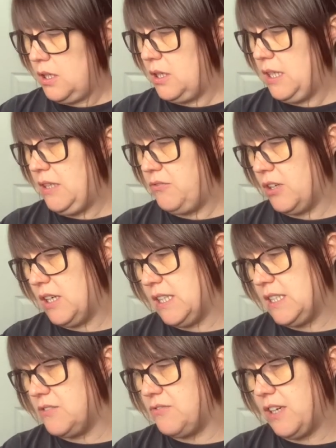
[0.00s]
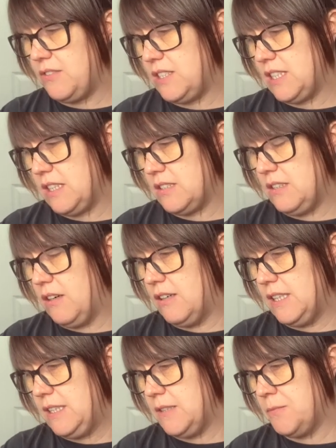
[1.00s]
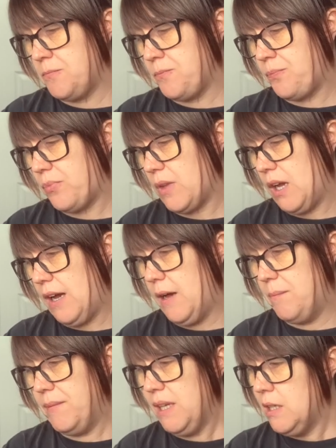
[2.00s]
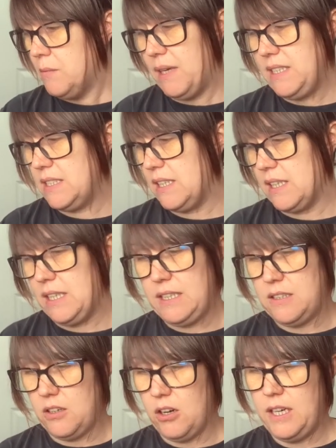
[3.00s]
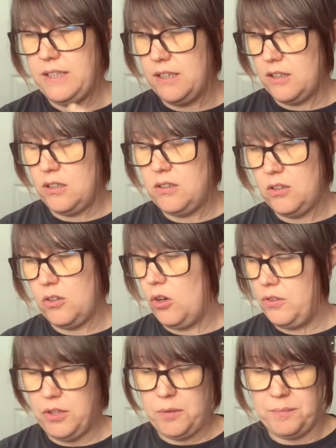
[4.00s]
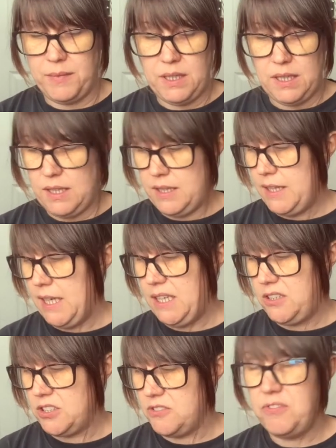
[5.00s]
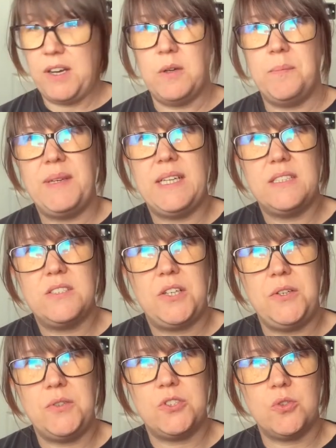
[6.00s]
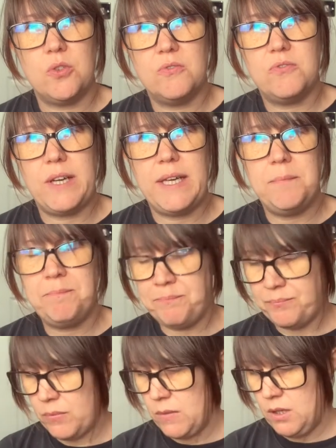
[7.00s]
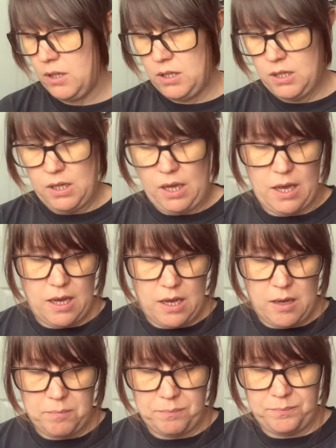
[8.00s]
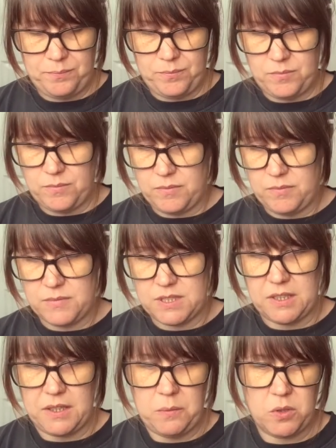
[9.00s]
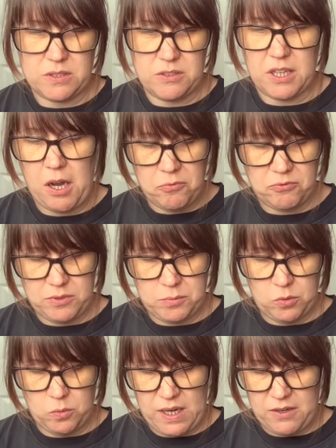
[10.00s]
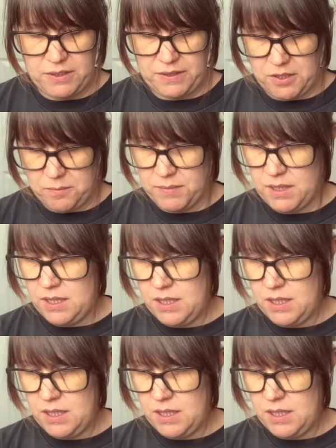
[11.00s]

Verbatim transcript: Levi's 569. Basically the guy that got them, they just felt a bit too short for him, so he wasn't comfortable wearing them.